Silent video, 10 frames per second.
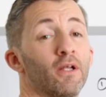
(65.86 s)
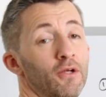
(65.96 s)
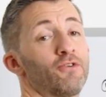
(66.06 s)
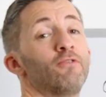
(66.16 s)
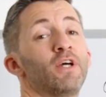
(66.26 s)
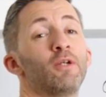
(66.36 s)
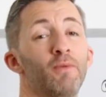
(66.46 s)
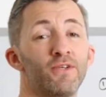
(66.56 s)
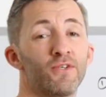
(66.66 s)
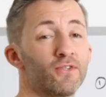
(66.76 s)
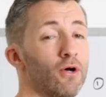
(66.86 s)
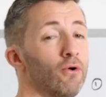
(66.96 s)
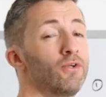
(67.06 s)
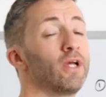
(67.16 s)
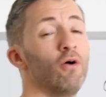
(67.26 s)
a cluster of databases
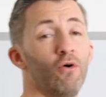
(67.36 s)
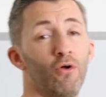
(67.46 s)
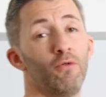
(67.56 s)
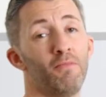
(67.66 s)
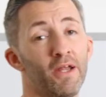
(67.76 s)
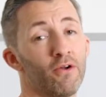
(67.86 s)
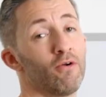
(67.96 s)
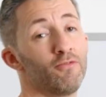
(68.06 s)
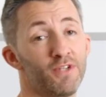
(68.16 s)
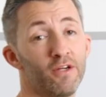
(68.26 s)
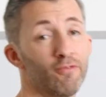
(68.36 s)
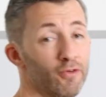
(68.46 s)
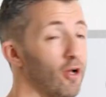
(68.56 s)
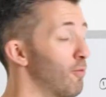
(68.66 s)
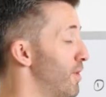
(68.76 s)
holding all manner of data for
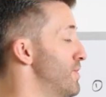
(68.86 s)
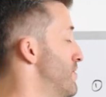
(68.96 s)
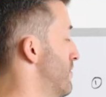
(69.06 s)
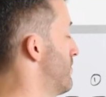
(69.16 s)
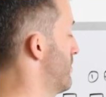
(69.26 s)
the operations of the